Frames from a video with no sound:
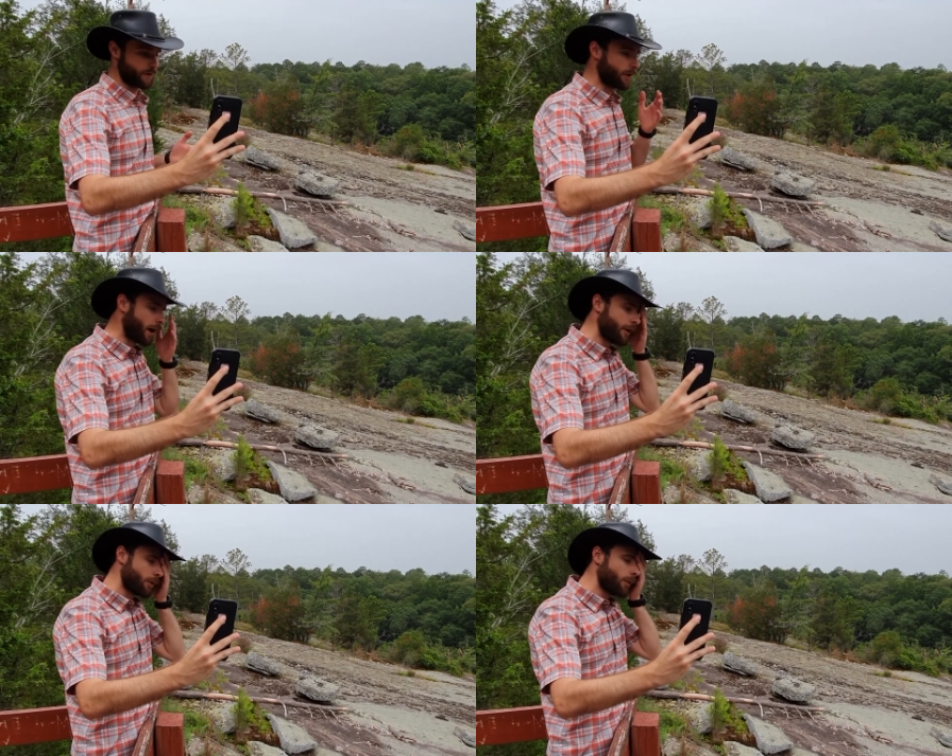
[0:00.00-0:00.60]
know
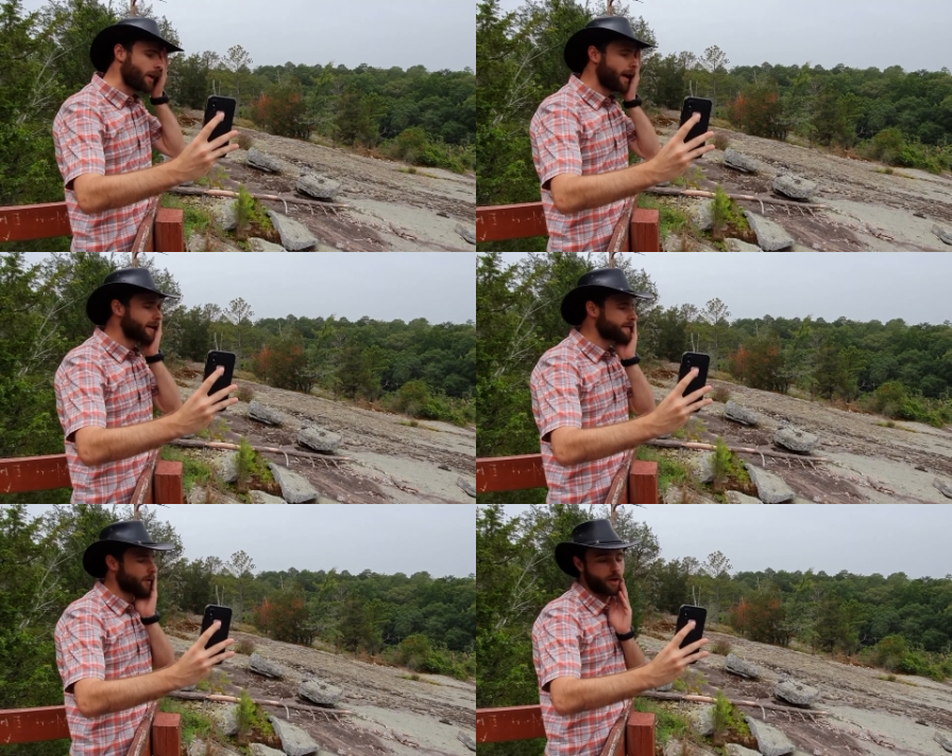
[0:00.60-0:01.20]
how you
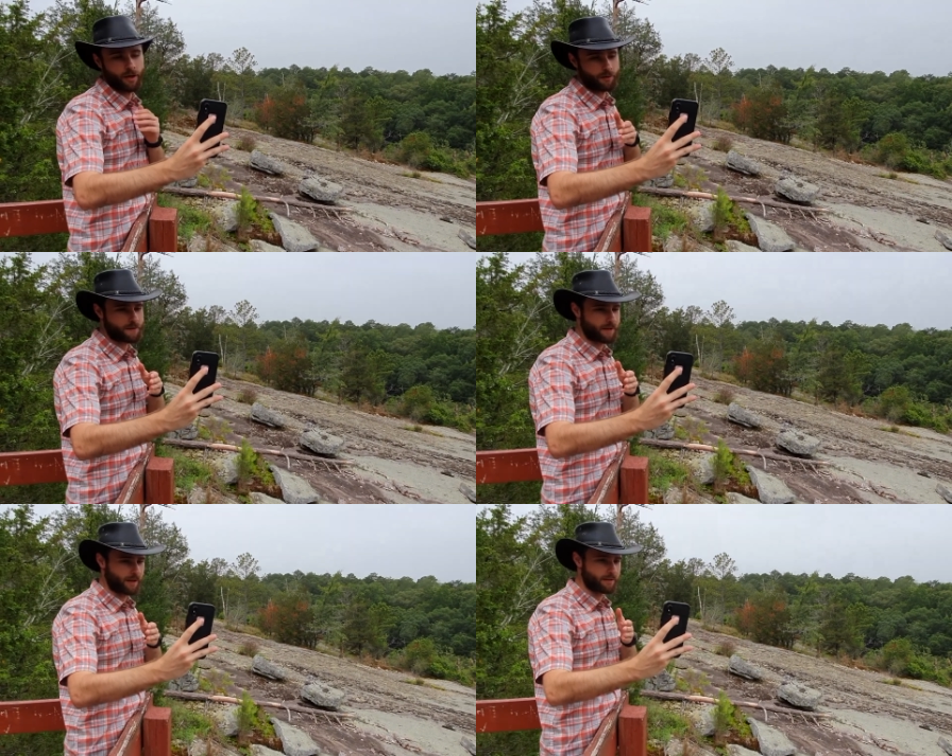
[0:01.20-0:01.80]
exfoliate your
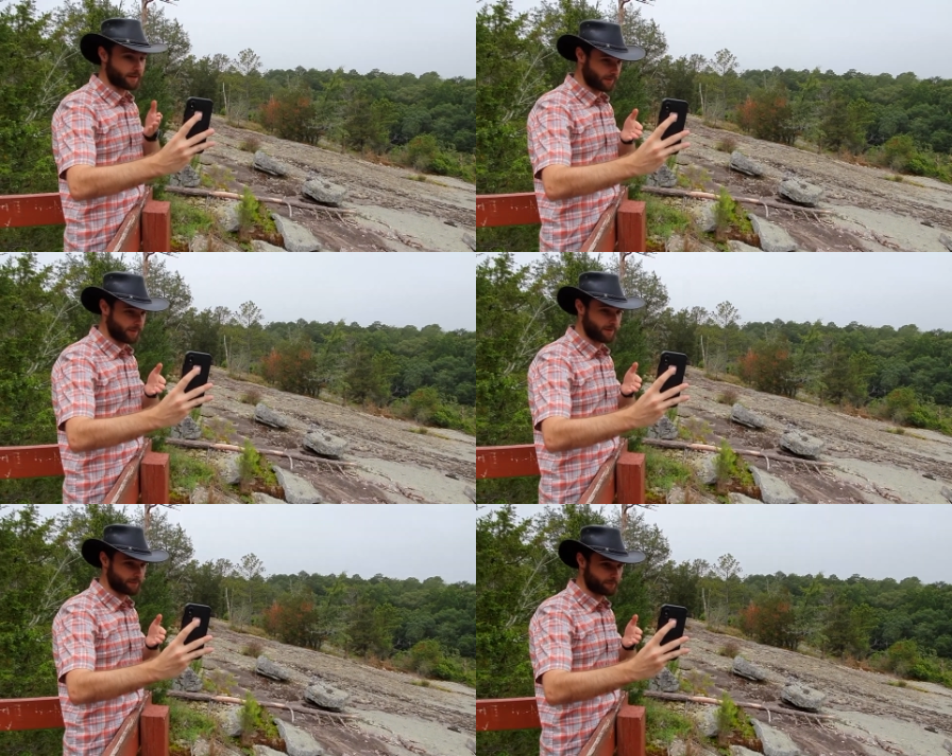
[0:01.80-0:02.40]
skin to
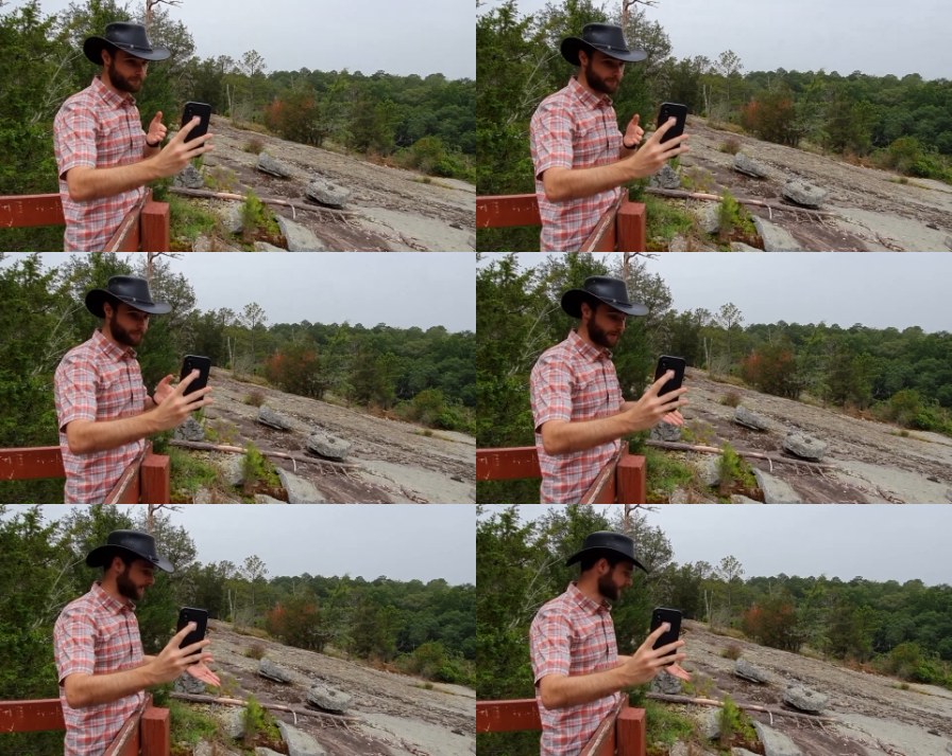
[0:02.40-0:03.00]
clean it?
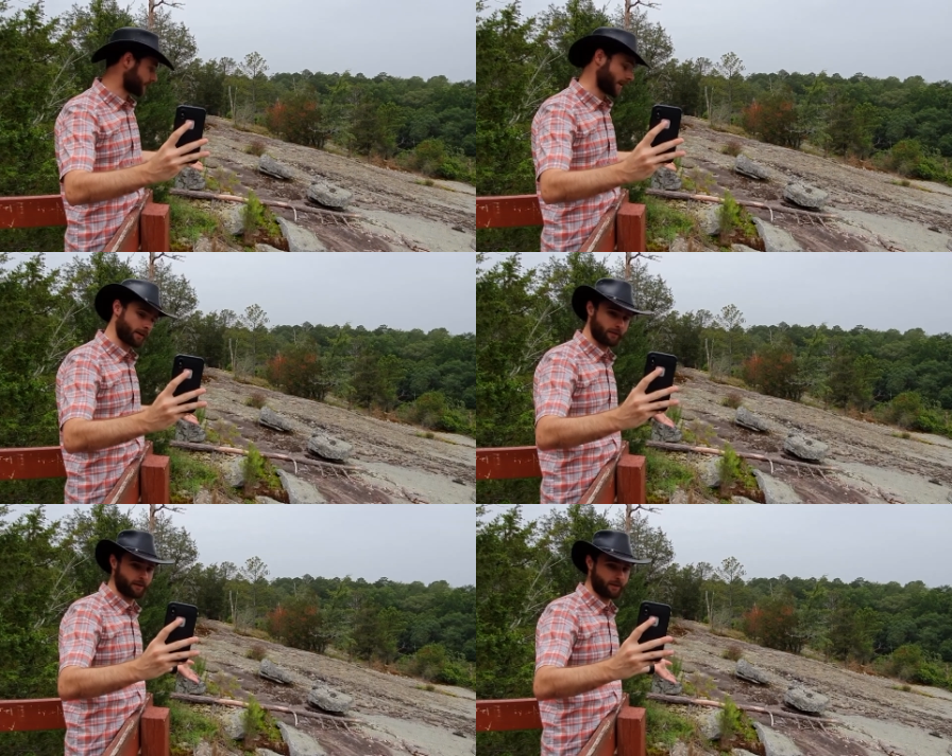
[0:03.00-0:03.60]
And that's the
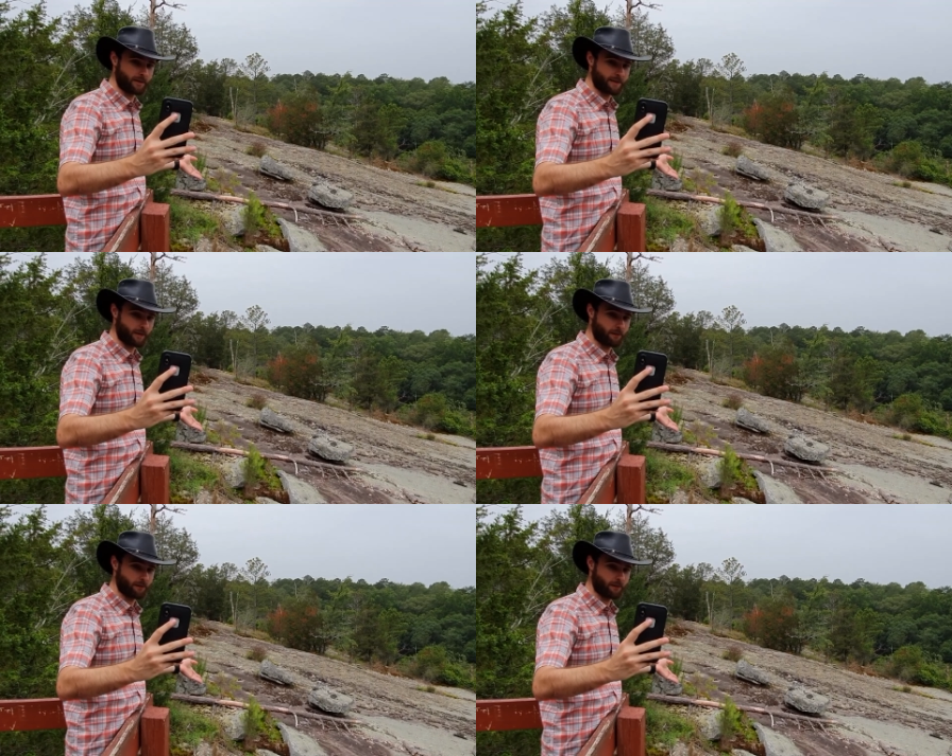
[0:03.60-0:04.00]
rock cleaning itself,